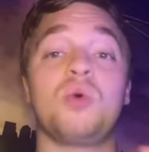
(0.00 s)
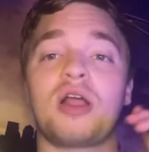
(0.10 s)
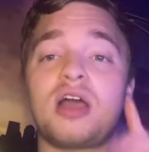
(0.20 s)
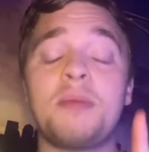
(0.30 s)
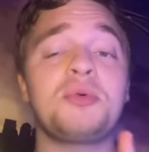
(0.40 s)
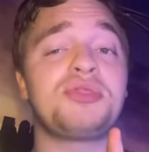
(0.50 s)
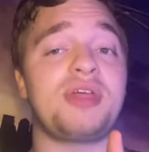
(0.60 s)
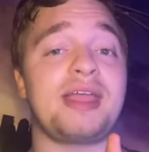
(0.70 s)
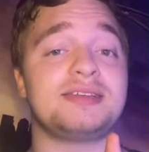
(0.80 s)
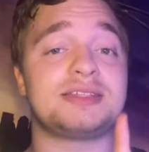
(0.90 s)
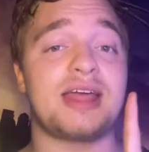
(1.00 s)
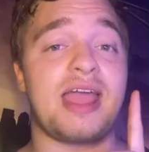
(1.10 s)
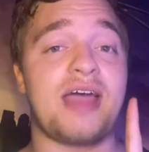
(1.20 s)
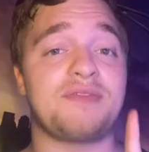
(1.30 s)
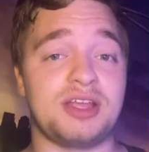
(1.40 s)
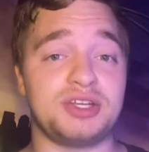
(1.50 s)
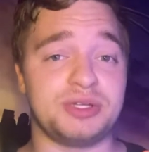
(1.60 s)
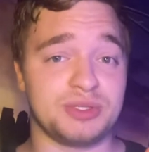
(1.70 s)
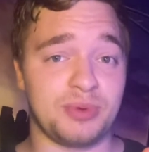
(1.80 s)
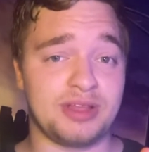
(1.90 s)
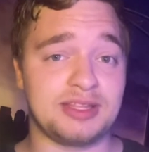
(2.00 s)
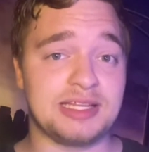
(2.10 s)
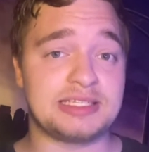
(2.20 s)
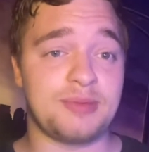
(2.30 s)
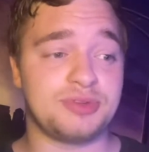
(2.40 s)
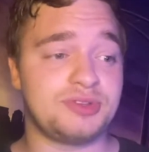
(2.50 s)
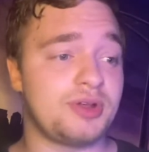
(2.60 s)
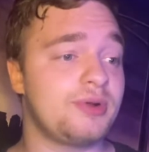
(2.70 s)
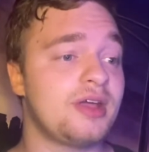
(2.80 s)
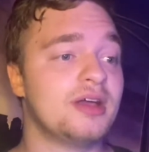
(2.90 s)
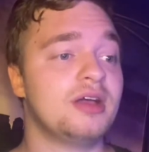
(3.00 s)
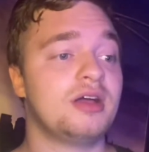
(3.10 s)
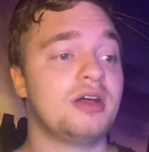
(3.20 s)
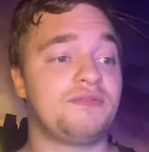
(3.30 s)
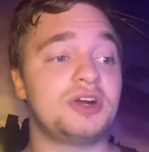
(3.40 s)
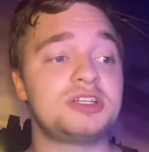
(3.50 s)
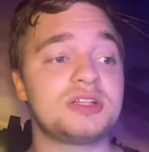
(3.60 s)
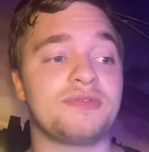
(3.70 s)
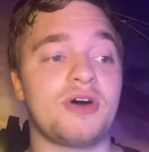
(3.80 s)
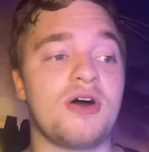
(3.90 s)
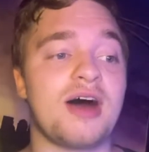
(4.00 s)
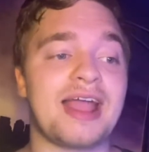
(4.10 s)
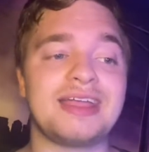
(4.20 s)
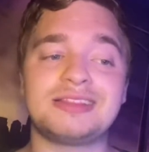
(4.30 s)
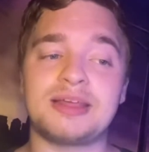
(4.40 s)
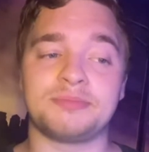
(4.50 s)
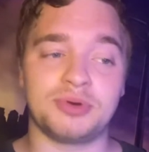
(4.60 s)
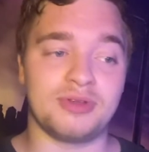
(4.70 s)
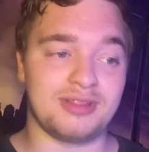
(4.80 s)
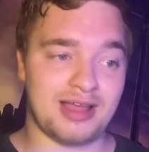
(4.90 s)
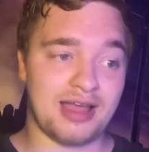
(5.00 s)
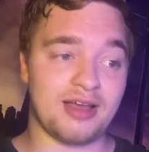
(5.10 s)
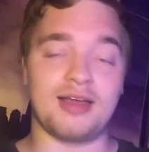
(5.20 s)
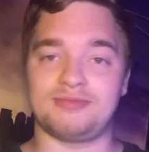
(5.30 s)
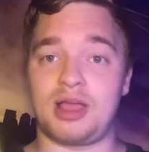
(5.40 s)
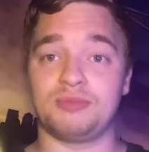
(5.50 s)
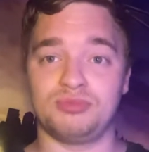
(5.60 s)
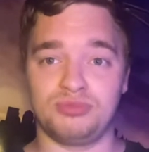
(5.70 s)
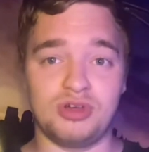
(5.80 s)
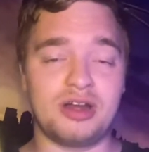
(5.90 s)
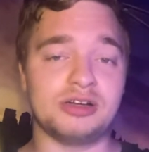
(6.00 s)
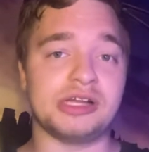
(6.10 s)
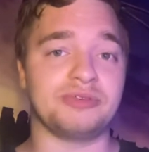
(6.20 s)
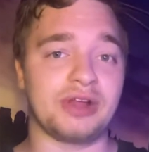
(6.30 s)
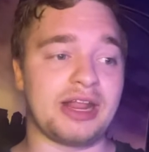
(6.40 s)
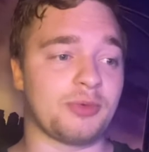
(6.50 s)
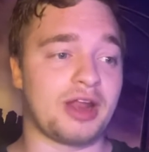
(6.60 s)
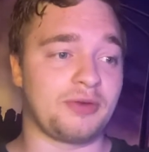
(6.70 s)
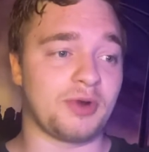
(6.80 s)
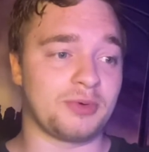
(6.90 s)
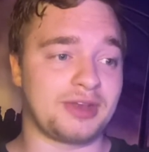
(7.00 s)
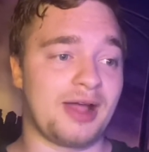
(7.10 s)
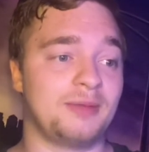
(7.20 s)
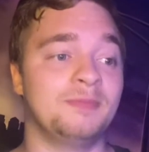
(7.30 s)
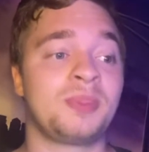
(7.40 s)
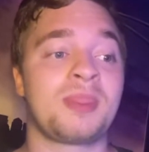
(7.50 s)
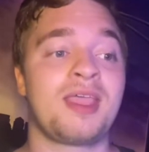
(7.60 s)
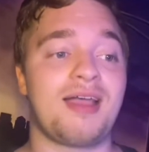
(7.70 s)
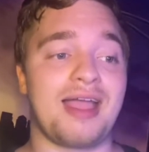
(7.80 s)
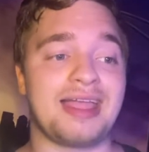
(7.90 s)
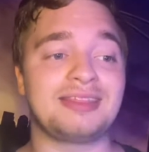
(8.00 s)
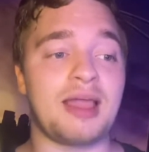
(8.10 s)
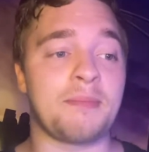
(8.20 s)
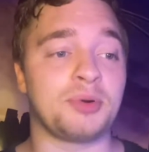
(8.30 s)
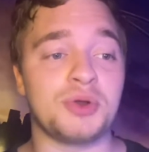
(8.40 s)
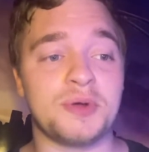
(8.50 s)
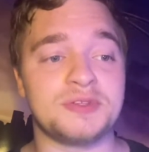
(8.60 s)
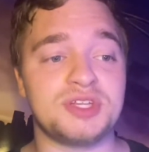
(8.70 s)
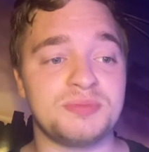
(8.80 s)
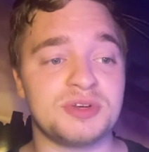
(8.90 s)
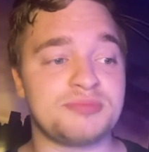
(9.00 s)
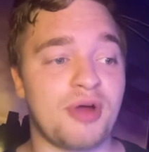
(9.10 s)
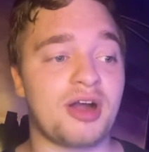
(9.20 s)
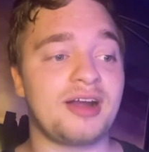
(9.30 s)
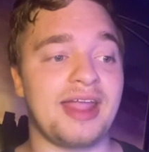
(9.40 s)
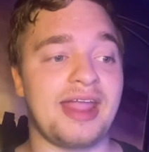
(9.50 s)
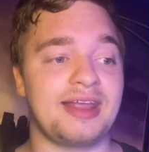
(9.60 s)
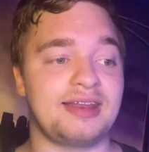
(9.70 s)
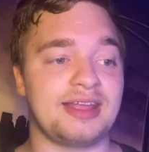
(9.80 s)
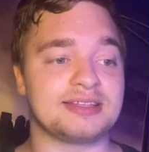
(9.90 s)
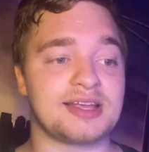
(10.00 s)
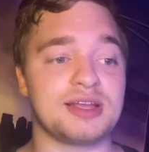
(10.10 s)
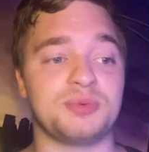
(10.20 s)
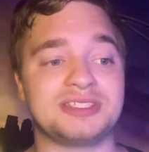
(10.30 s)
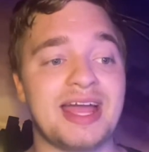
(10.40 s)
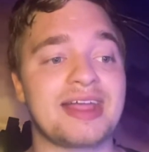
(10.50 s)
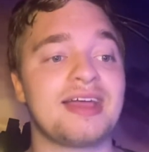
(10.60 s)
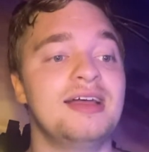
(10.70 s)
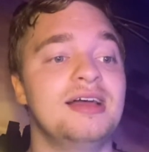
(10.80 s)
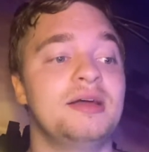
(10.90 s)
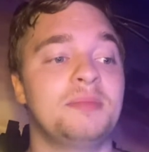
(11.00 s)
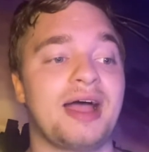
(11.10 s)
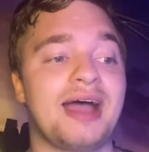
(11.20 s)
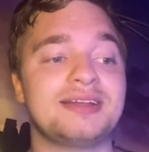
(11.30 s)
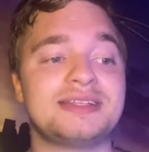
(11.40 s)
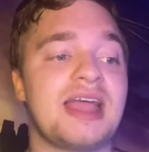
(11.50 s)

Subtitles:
couple things that I have issues with in this episode. First of all, I get that I'm literally reading what I wrote down. I get that Bruno is super smart and is good with tech, but how does he